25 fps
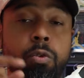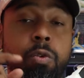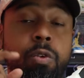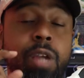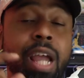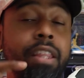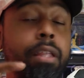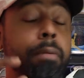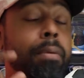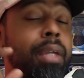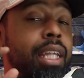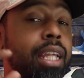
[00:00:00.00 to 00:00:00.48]
You
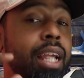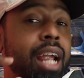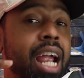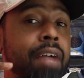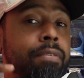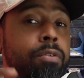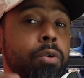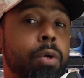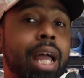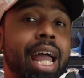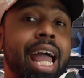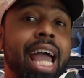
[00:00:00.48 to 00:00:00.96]
have to be
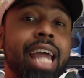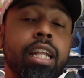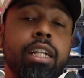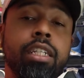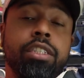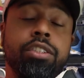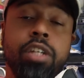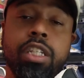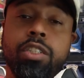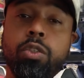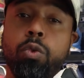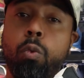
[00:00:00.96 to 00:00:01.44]
careful
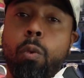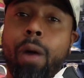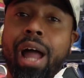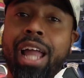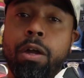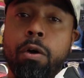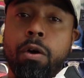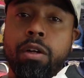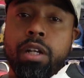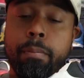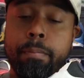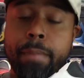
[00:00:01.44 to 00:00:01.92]
adding just
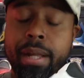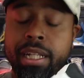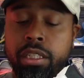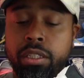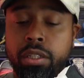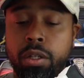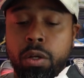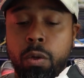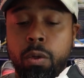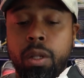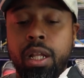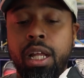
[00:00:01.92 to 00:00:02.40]
white on the
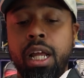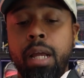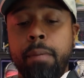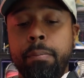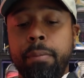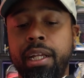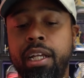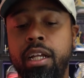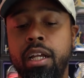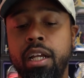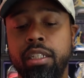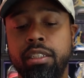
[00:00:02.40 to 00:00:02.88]
midsole
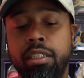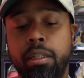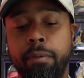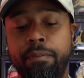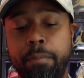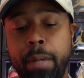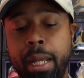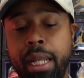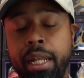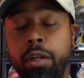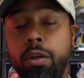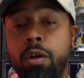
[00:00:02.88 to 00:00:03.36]
because
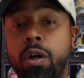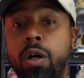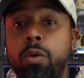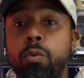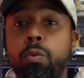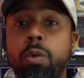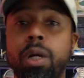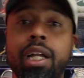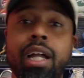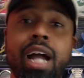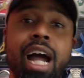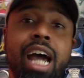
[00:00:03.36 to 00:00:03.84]
depending on
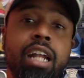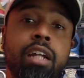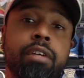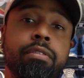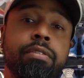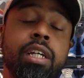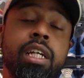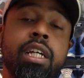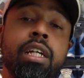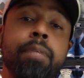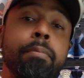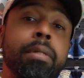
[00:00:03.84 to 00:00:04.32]
what kind
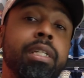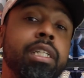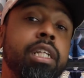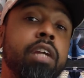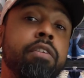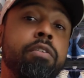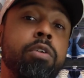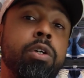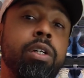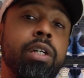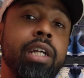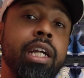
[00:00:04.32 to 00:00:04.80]
of
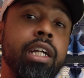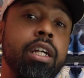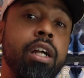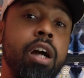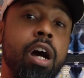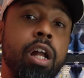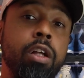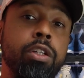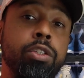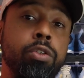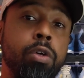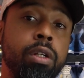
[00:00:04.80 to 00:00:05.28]
material and
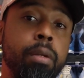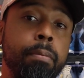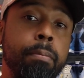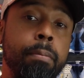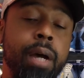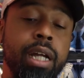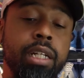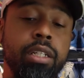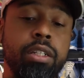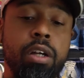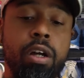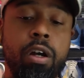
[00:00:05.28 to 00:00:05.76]
colors on the
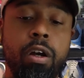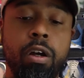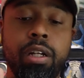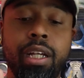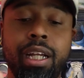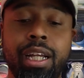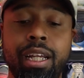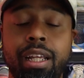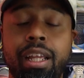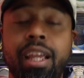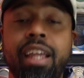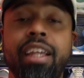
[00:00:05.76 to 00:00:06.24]
mudguard,
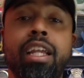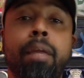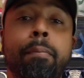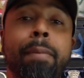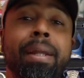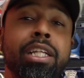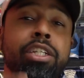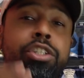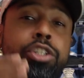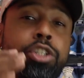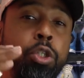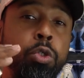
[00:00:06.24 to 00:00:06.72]
it can
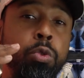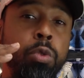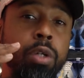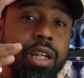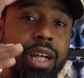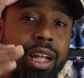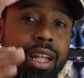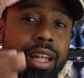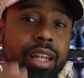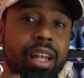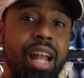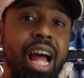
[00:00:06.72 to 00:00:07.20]
make the shoe look
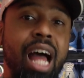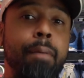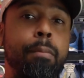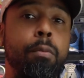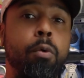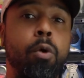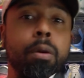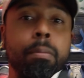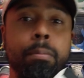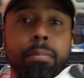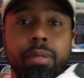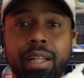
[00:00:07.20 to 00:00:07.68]
a lot
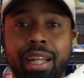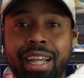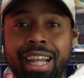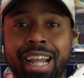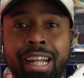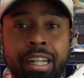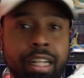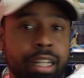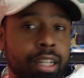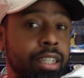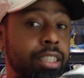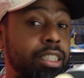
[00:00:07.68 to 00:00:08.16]
more
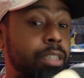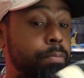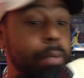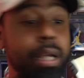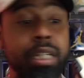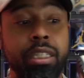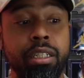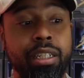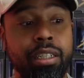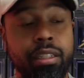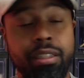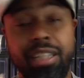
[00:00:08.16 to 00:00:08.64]
bland, and
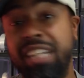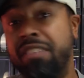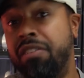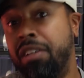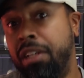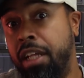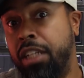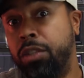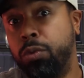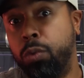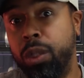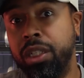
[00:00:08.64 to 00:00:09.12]
especially
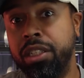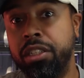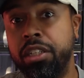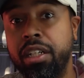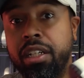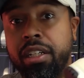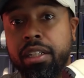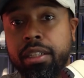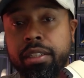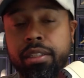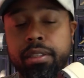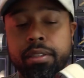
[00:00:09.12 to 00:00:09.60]
even this one
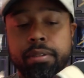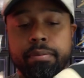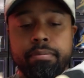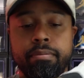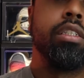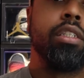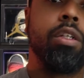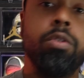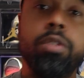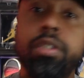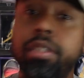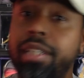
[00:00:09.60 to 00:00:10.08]
does.
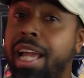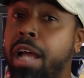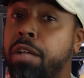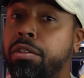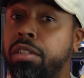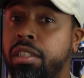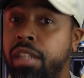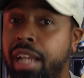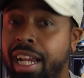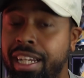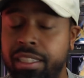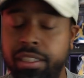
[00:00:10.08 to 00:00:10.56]
So Sail's
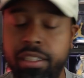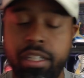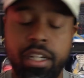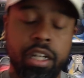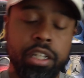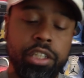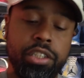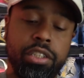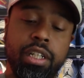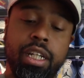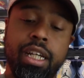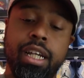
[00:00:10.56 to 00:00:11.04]
a nice
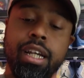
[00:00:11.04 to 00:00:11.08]
touch.